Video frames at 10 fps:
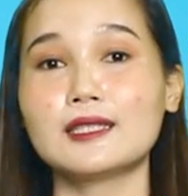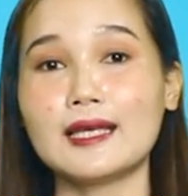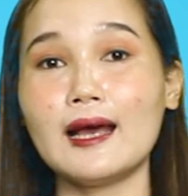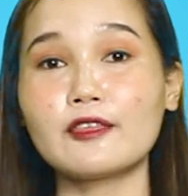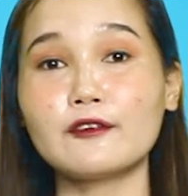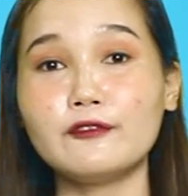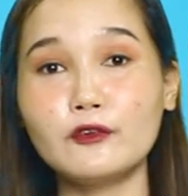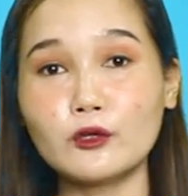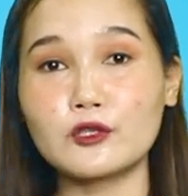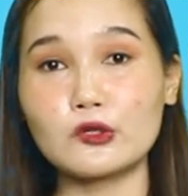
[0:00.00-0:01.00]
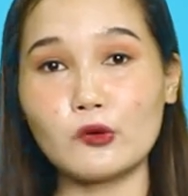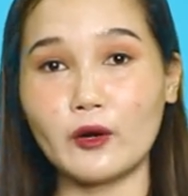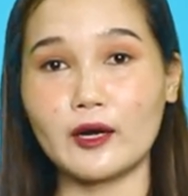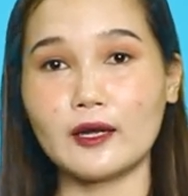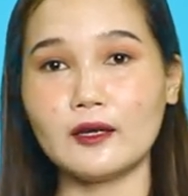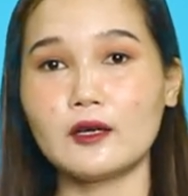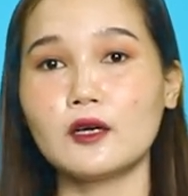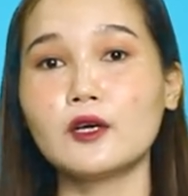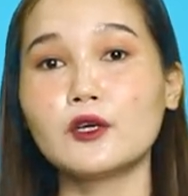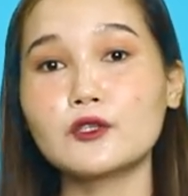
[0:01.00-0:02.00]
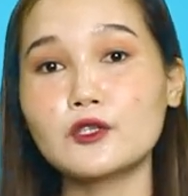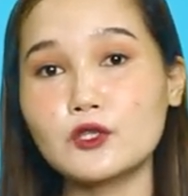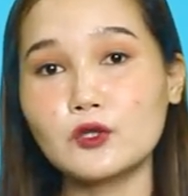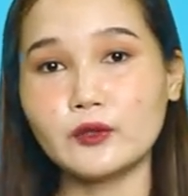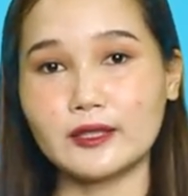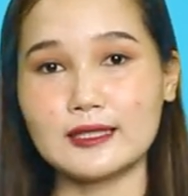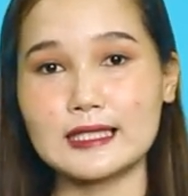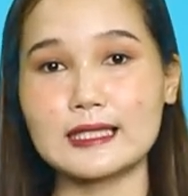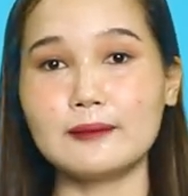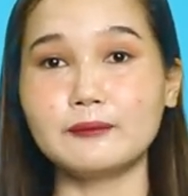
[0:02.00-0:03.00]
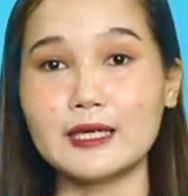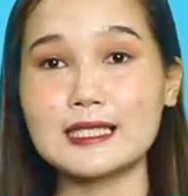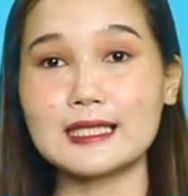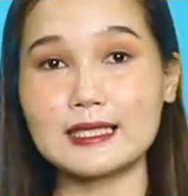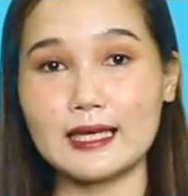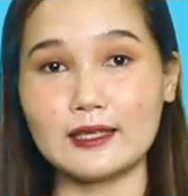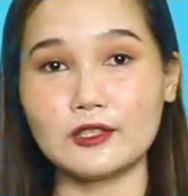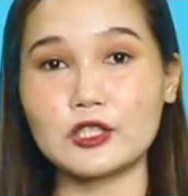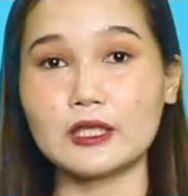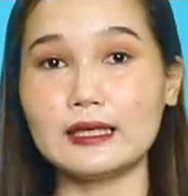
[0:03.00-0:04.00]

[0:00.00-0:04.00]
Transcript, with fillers: To get the full story, students must engage